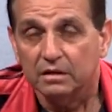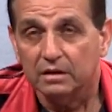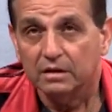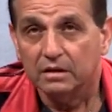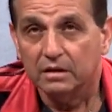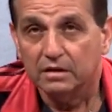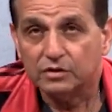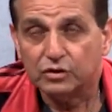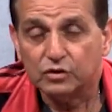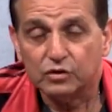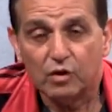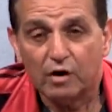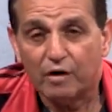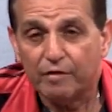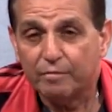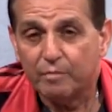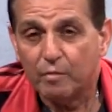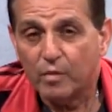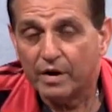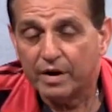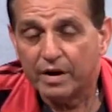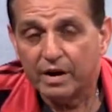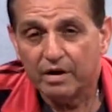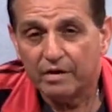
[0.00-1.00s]

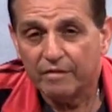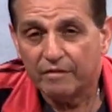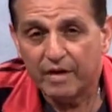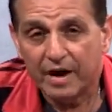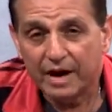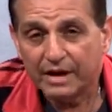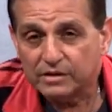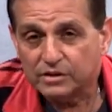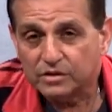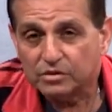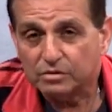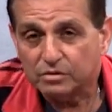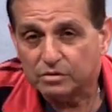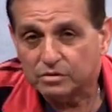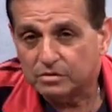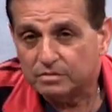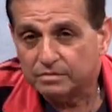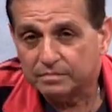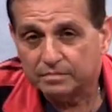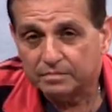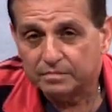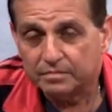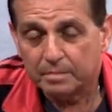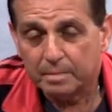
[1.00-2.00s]
sophomore year of high school,
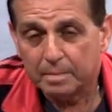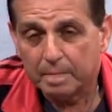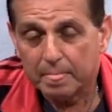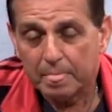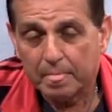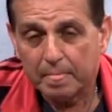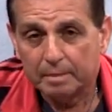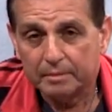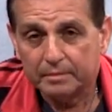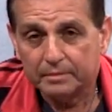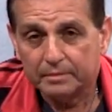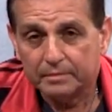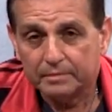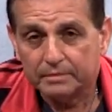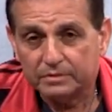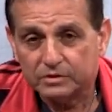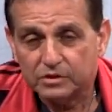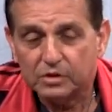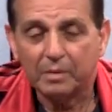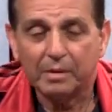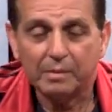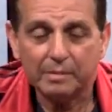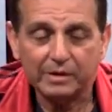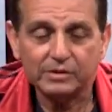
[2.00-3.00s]

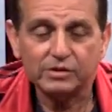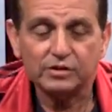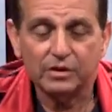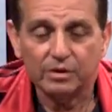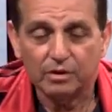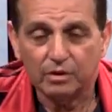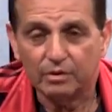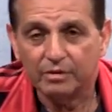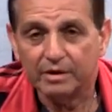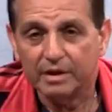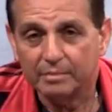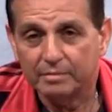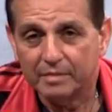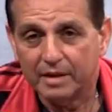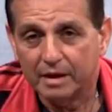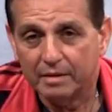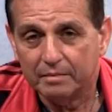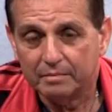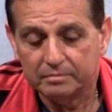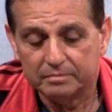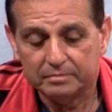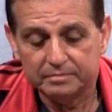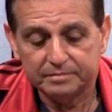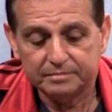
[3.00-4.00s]
so I must have known him
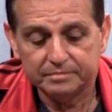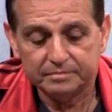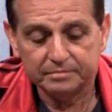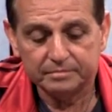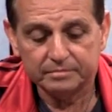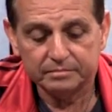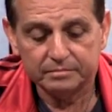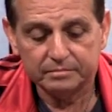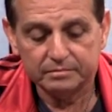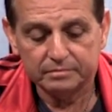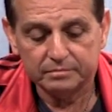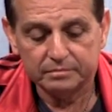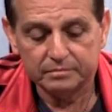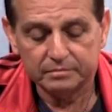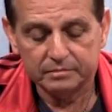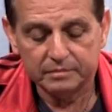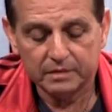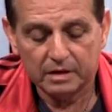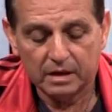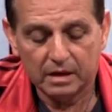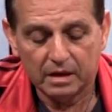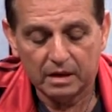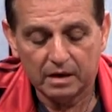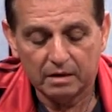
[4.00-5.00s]
then.
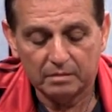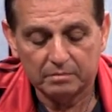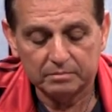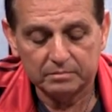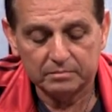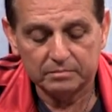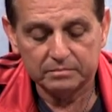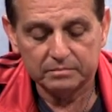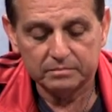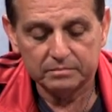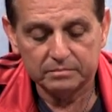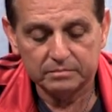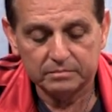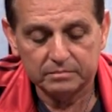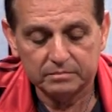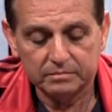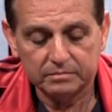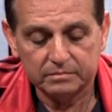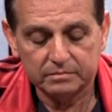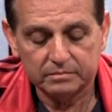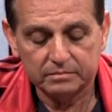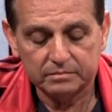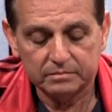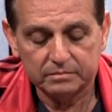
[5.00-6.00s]
And
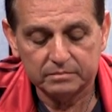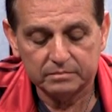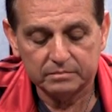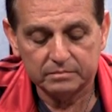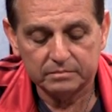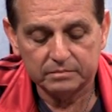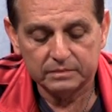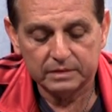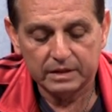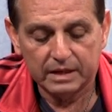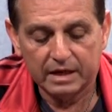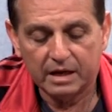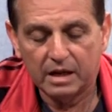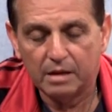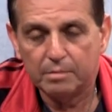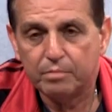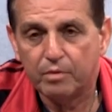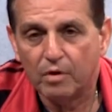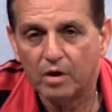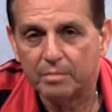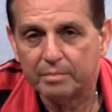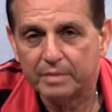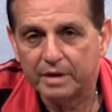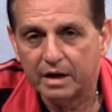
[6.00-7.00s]
he
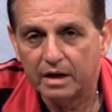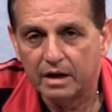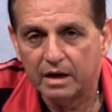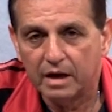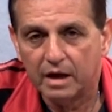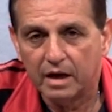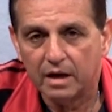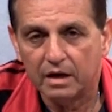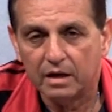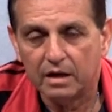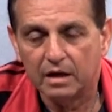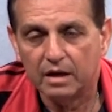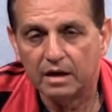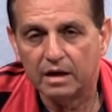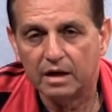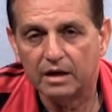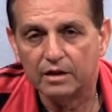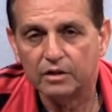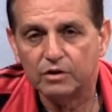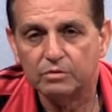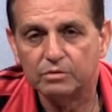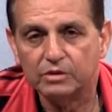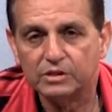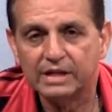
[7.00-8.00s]
brought me
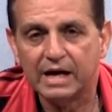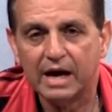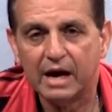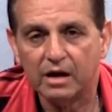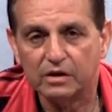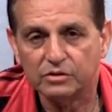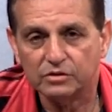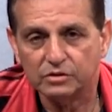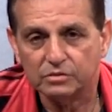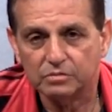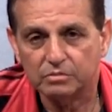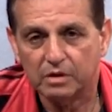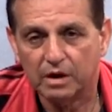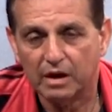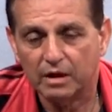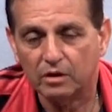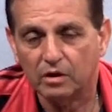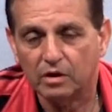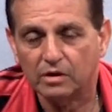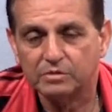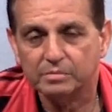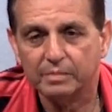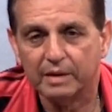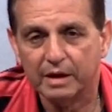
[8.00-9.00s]
into his house. I
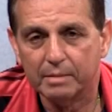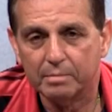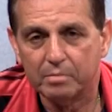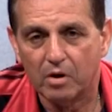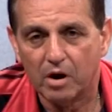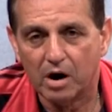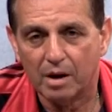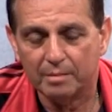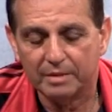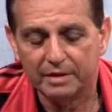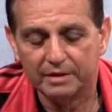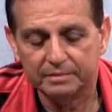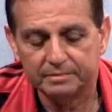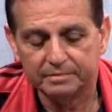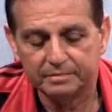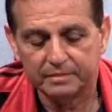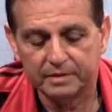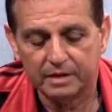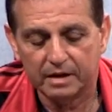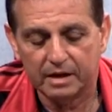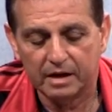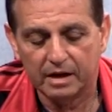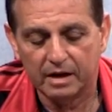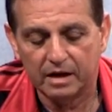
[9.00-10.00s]
lost my apartment,
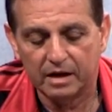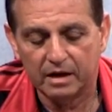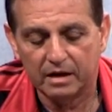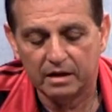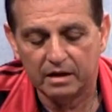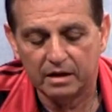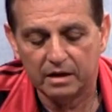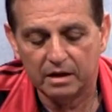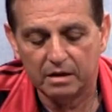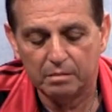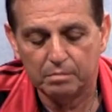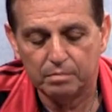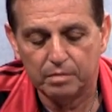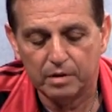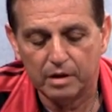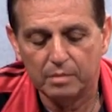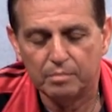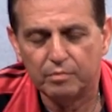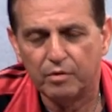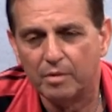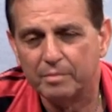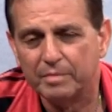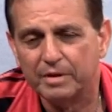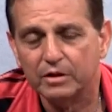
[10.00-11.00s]
and he
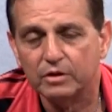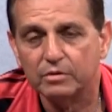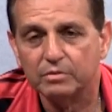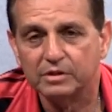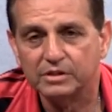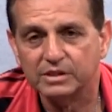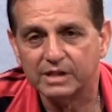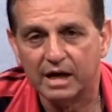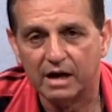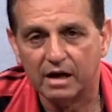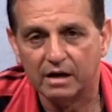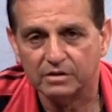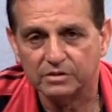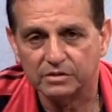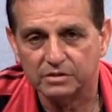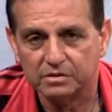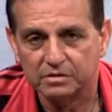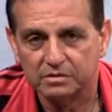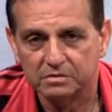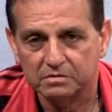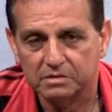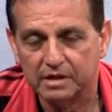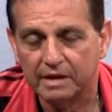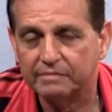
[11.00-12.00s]
brought me into his house.
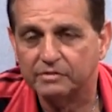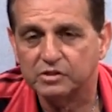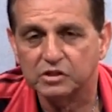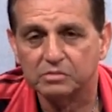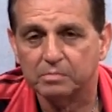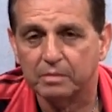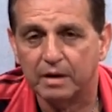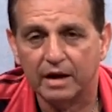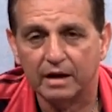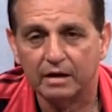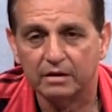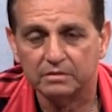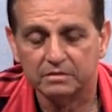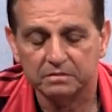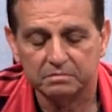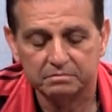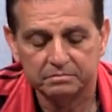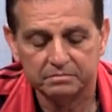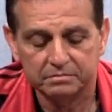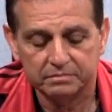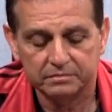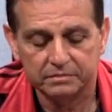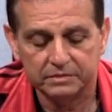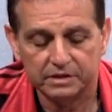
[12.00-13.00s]
Never smiled,
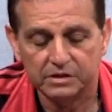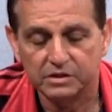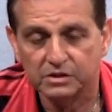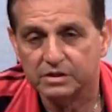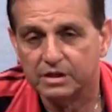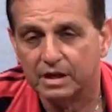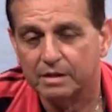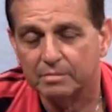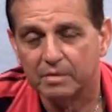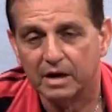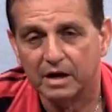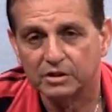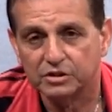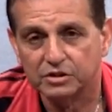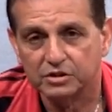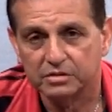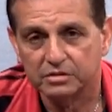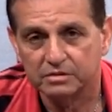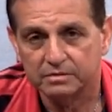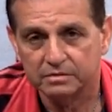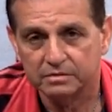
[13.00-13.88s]
didn't say much.